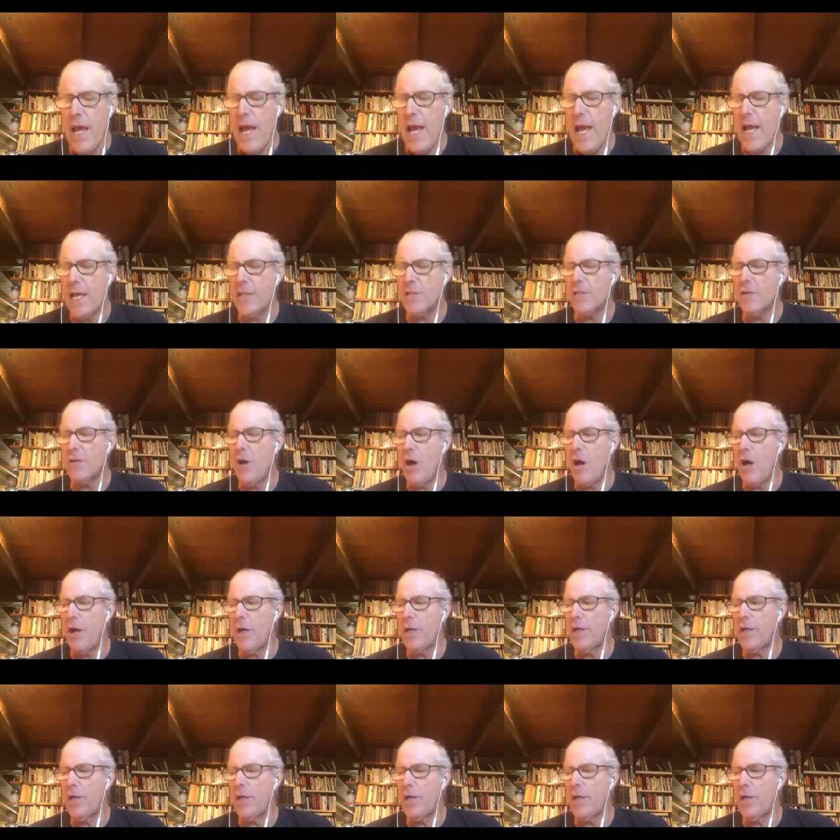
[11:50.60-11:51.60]
as
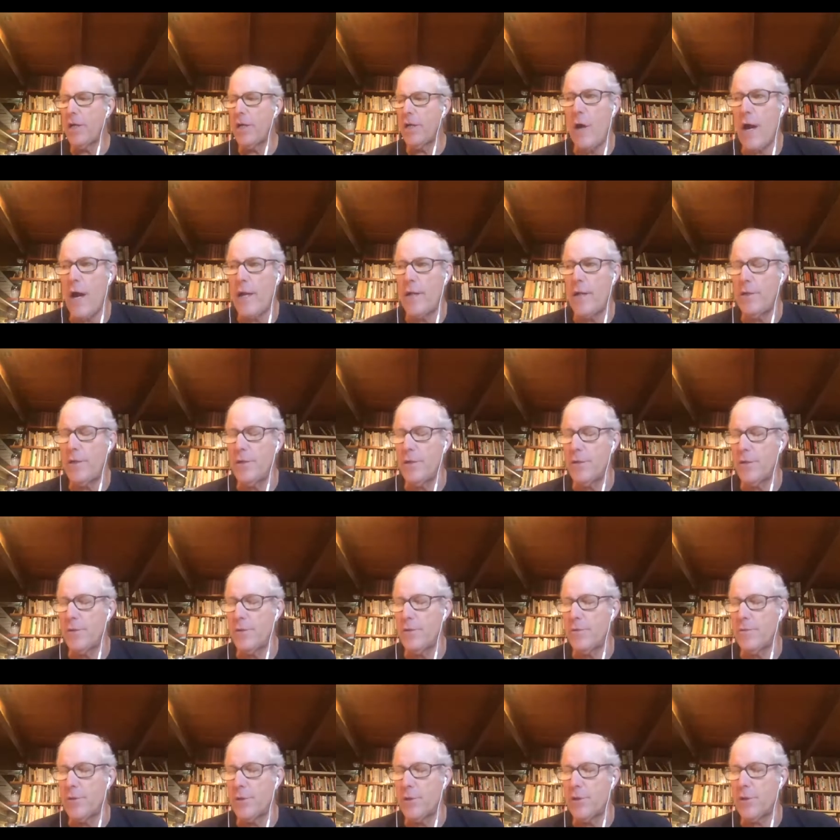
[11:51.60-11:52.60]
long as you don't
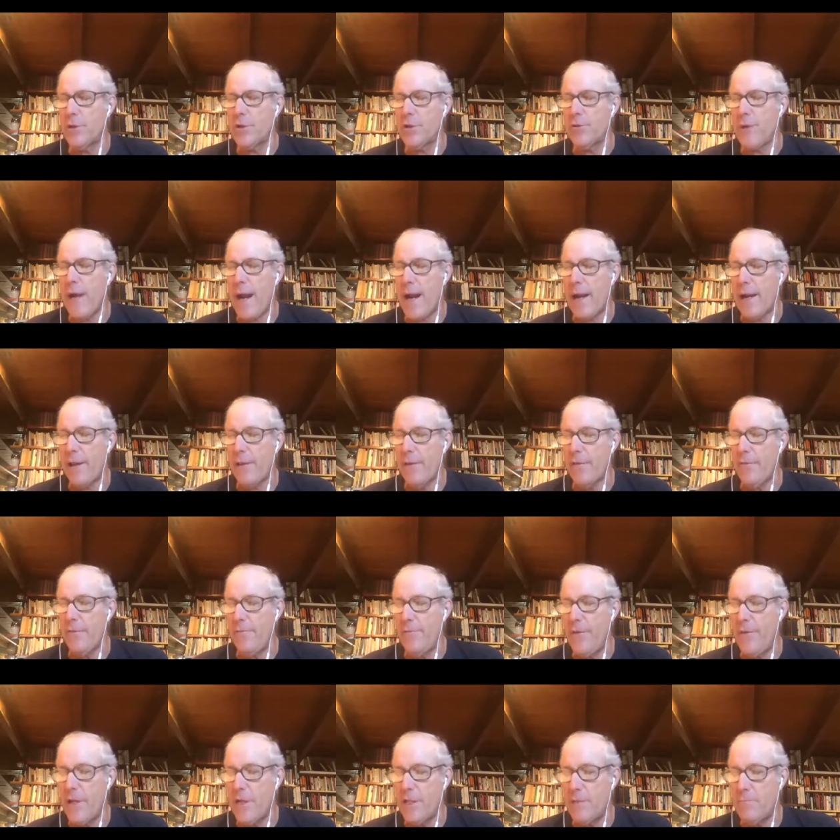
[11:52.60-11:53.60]
try to, to
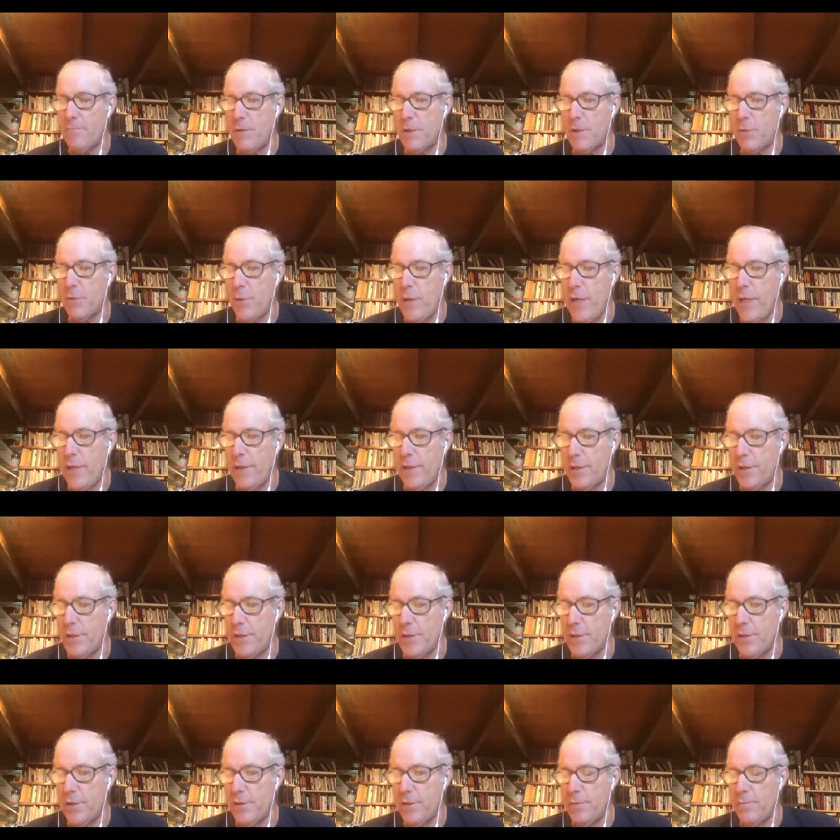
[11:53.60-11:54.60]
straddle the fence between the
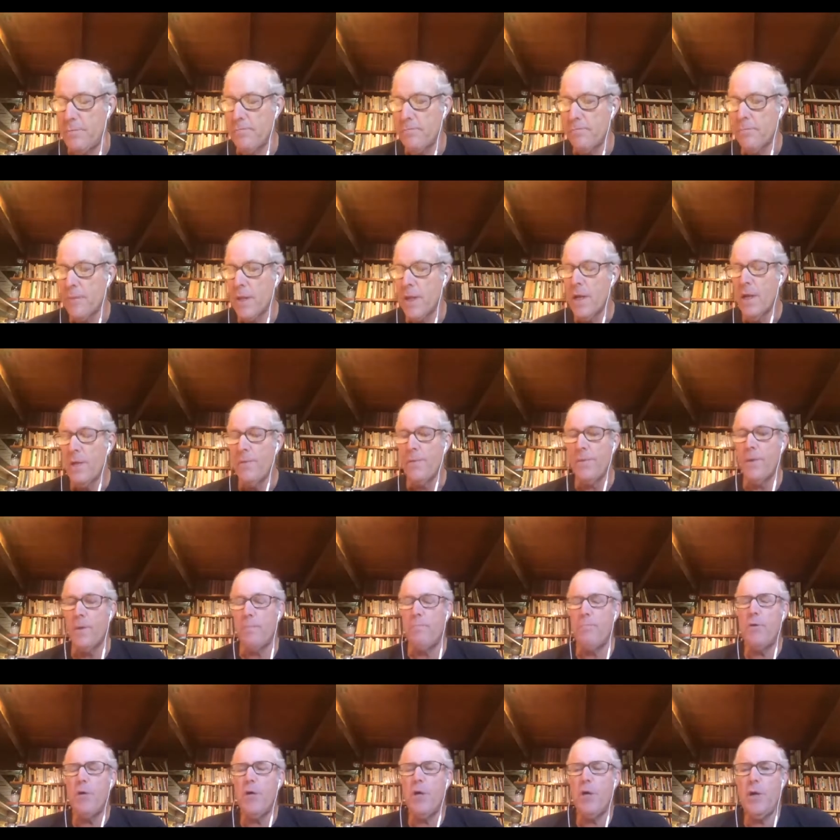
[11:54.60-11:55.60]
two. The
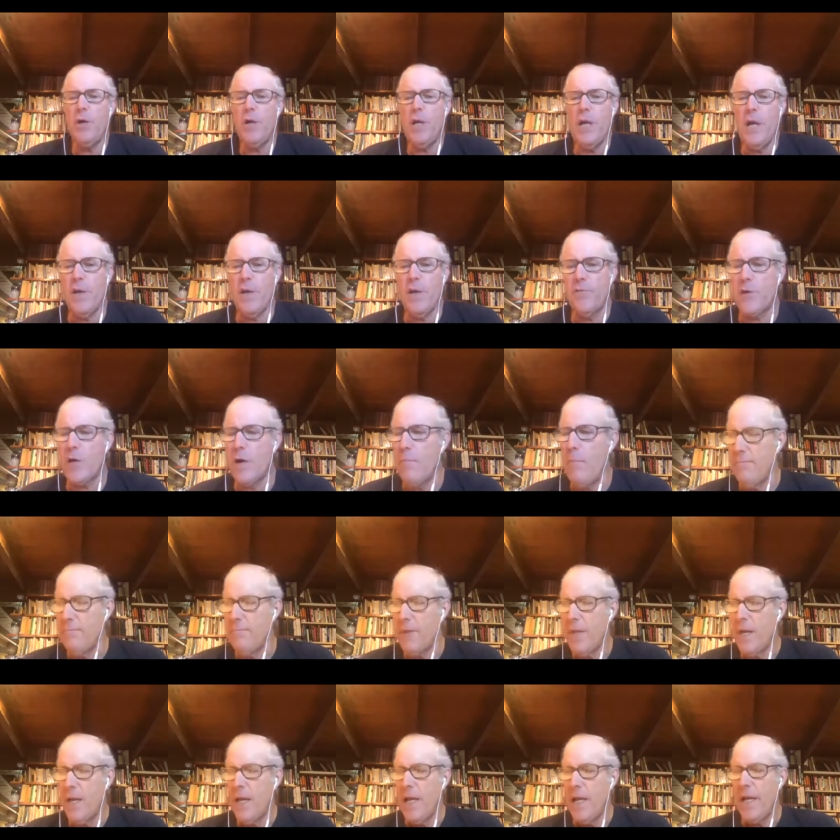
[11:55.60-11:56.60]
beauty of
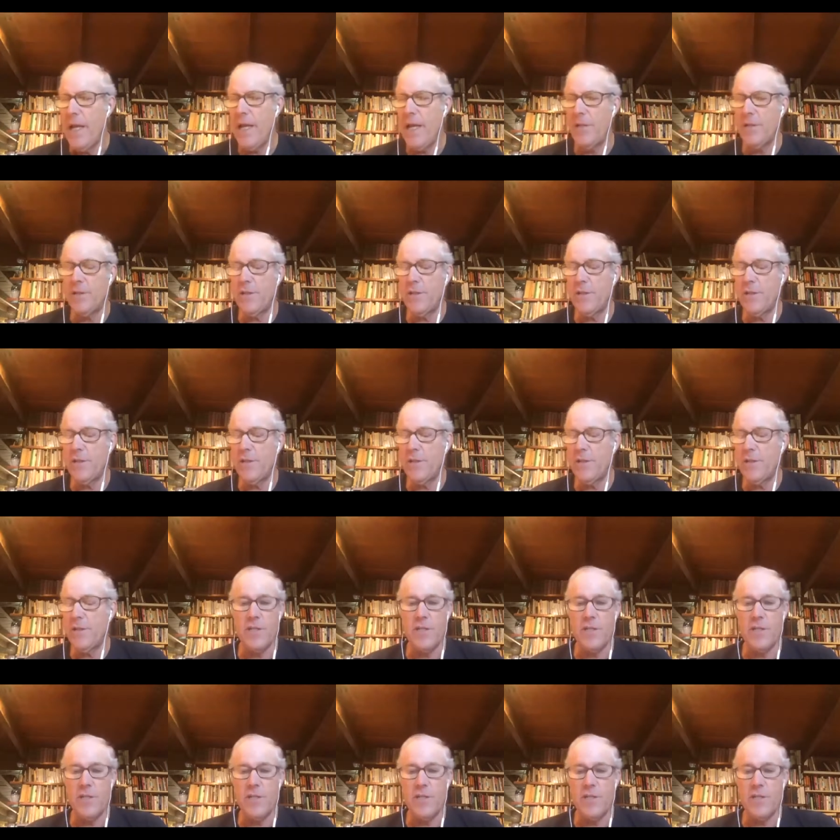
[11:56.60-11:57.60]
commodity
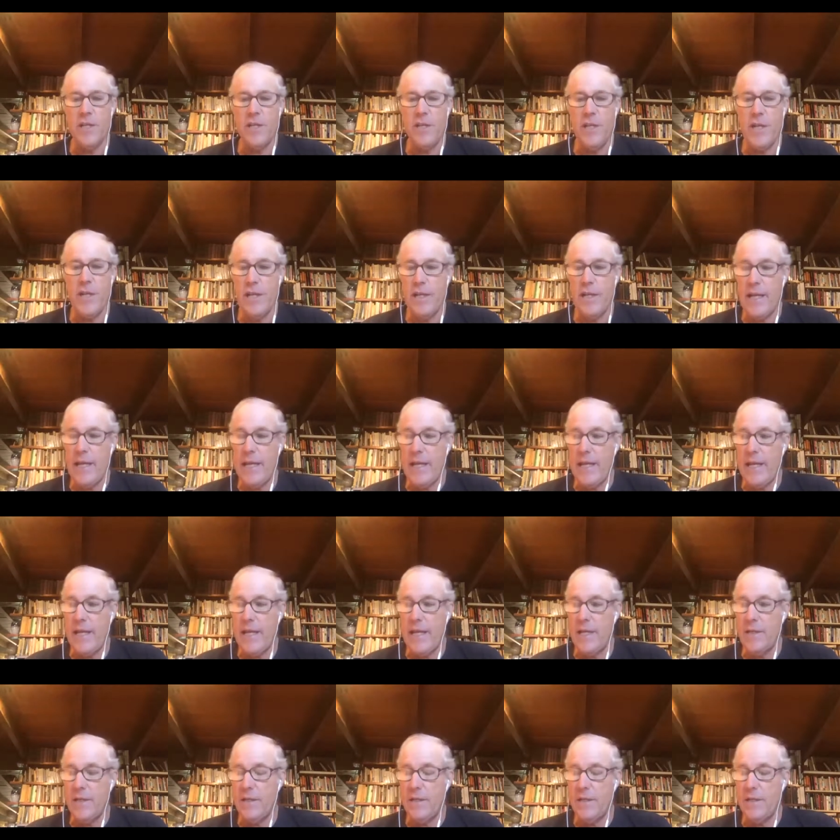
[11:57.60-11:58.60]
is that is that
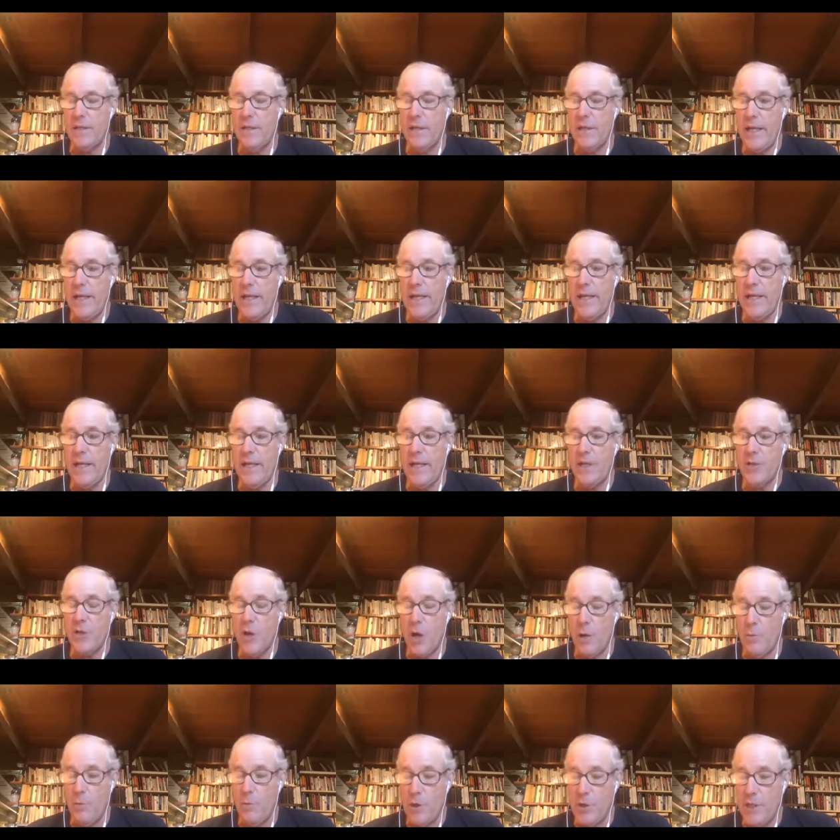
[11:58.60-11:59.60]
it it is
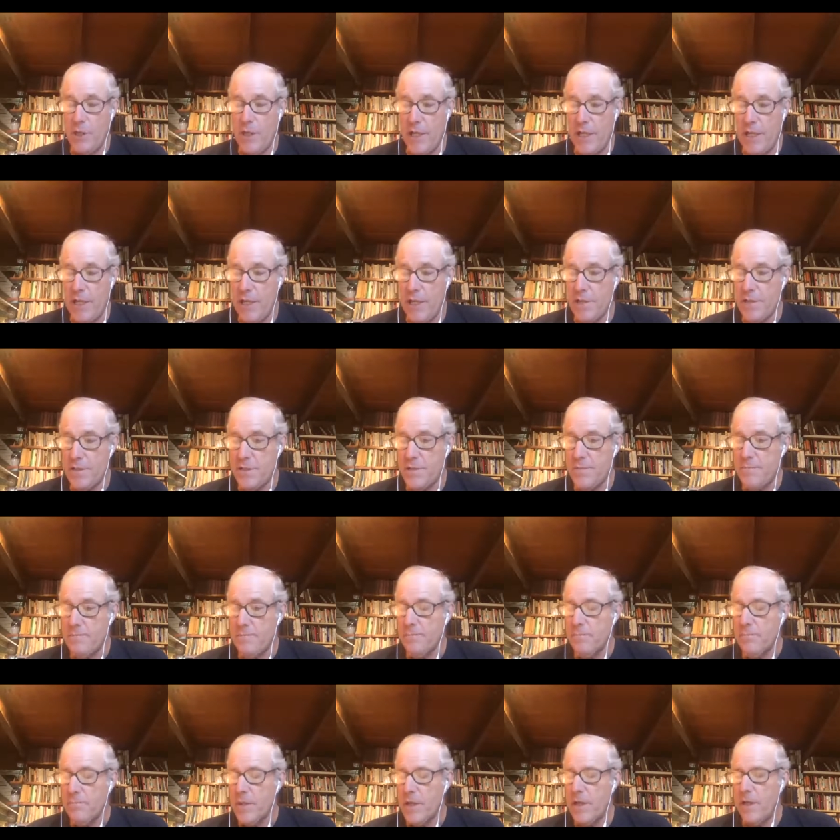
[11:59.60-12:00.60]
homogeneous.
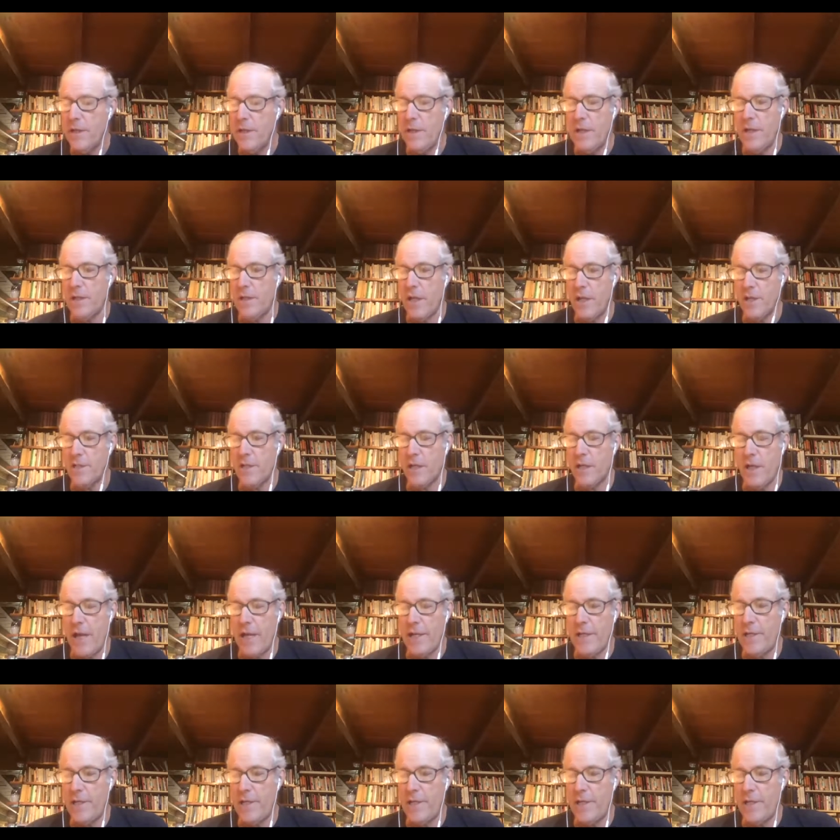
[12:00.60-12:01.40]
It, it doesn't like